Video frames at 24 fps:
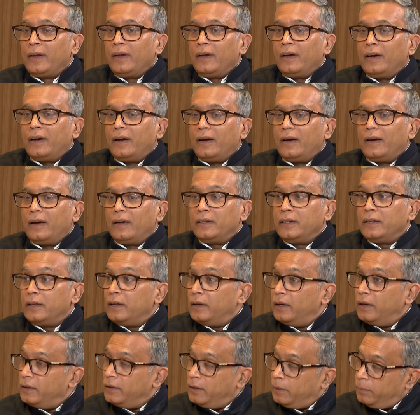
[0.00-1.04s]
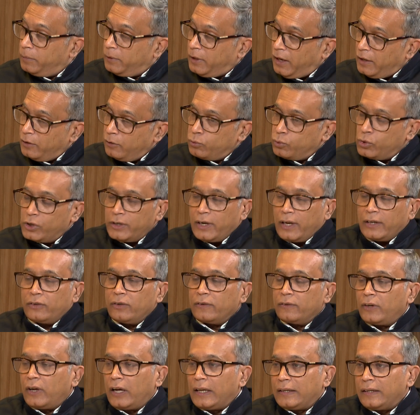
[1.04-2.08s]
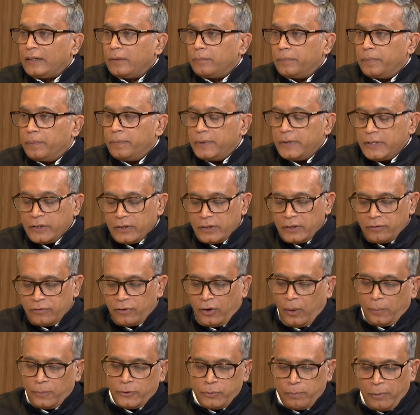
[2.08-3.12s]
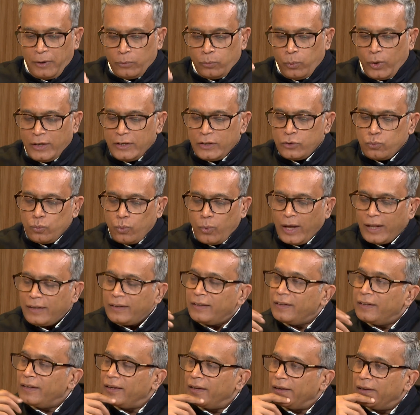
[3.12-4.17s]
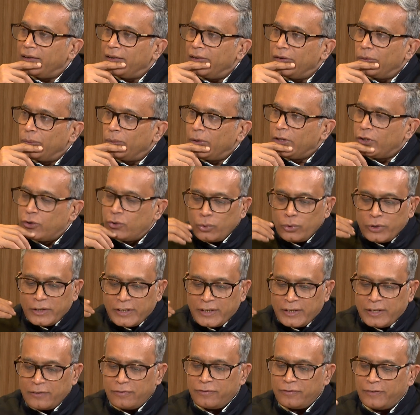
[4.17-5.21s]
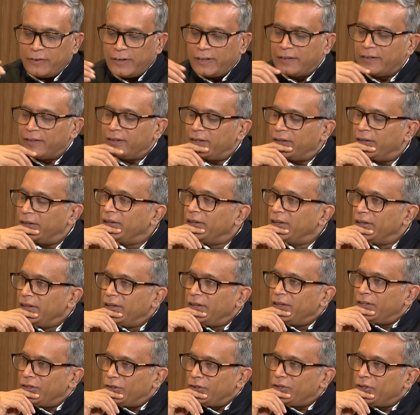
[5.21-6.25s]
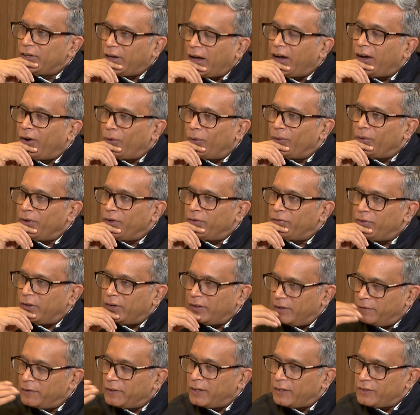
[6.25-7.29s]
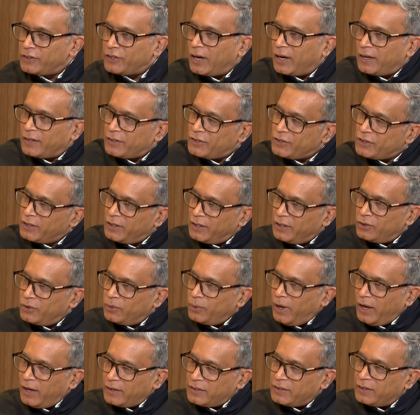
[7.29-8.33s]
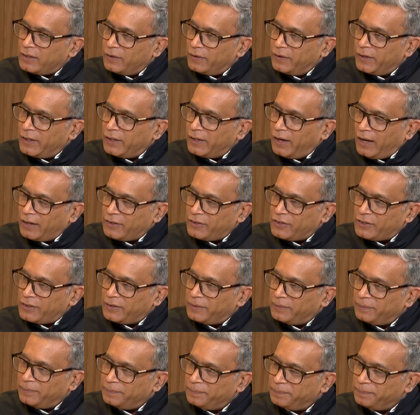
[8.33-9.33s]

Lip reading: the kind of work that you've done in prison reforms. But what is one thing you will do differently now, if you're given a chance, to accelerate action?